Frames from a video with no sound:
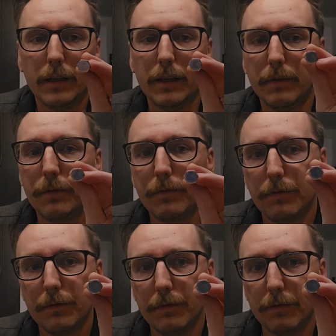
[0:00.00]
if
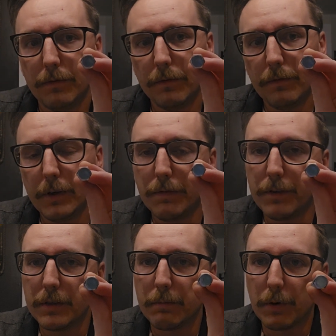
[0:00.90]

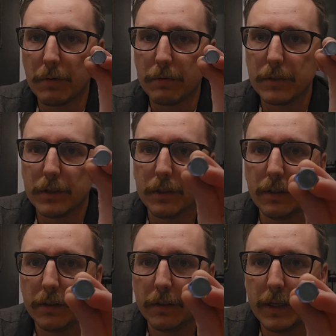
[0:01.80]
this bolt
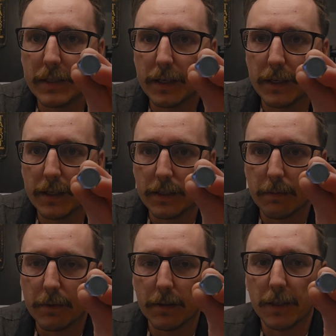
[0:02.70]
is sitting in
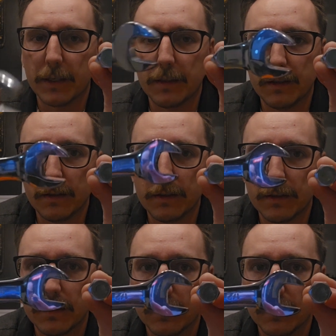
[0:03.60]
something like this,